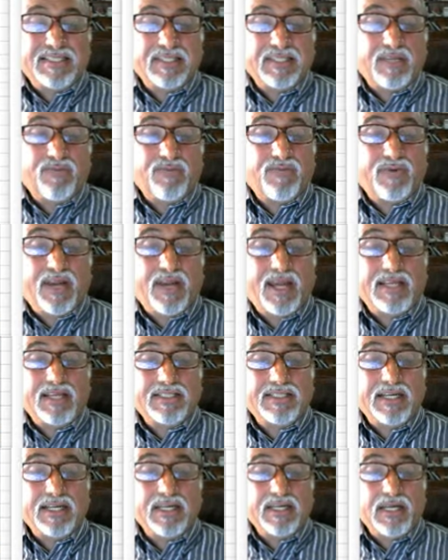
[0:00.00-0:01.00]
a
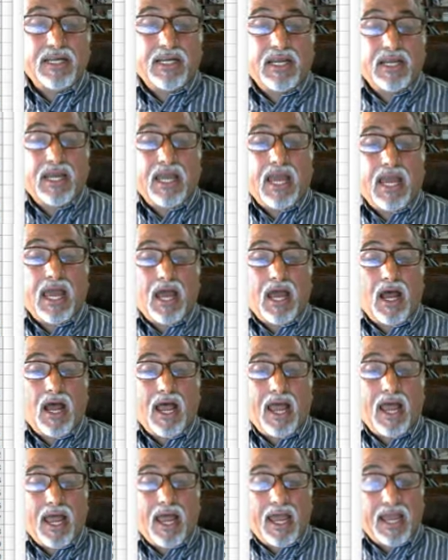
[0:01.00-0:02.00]
fraction
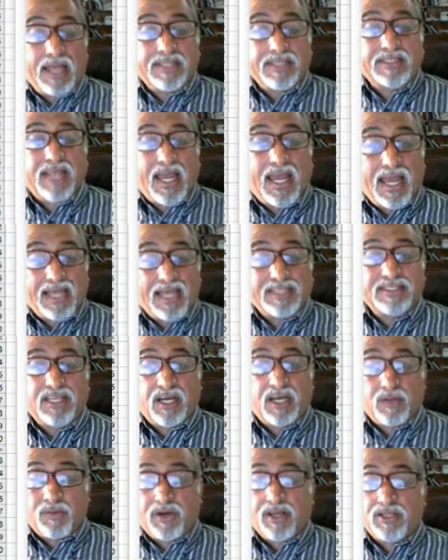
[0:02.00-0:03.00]
as has
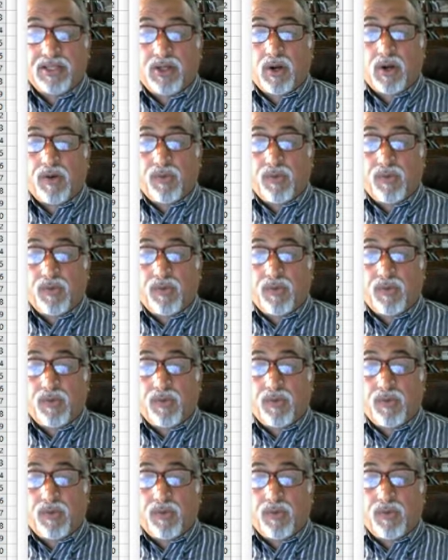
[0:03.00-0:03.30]
denominator of